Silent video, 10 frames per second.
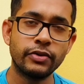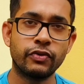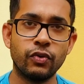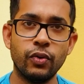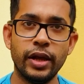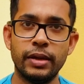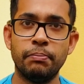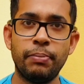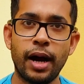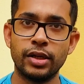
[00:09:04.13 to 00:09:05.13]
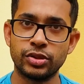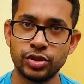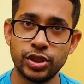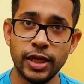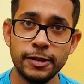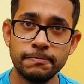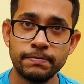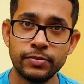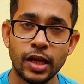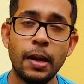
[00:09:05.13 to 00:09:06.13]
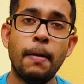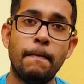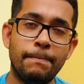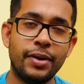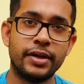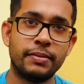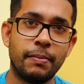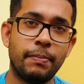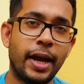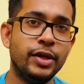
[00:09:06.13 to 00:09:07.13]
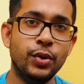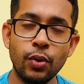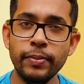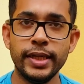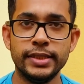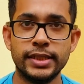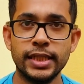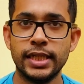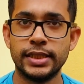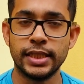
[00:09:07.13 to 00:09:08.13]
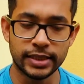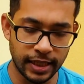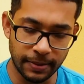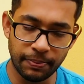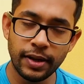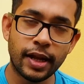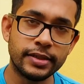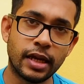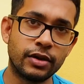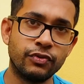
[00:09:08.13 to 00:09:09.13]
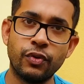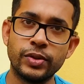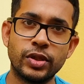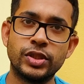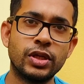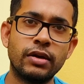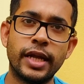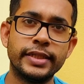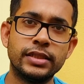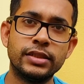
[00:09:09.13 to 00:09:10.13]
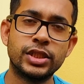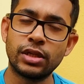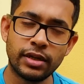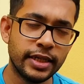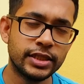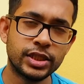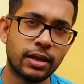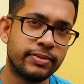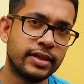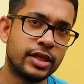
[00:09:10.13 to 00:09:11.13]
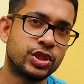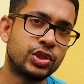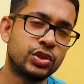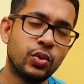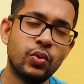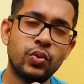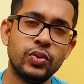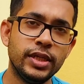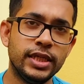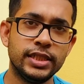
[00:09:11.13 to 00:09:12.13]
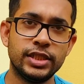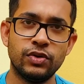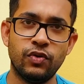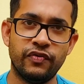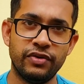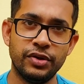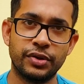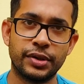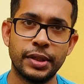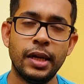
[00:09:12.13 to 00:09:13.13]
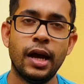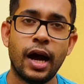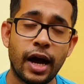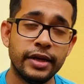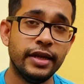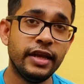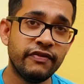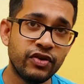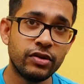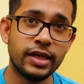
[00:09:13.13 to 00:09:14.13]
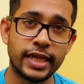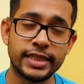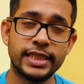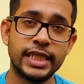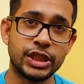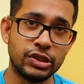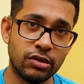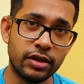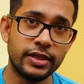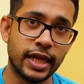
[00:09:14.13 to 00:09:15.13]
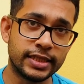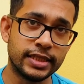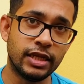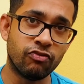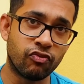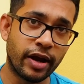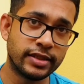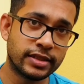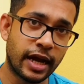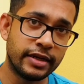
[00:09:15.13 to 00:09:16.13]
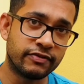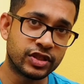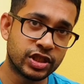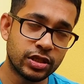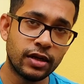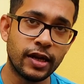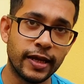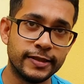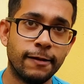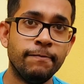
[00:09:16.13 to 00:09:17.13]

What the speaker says: grow in partial shade, but by no means is it a plant that can grow without sunlight. Sunlight is something that's so easy to overlook. And if your lettuce is not getting the right kind of sunlight,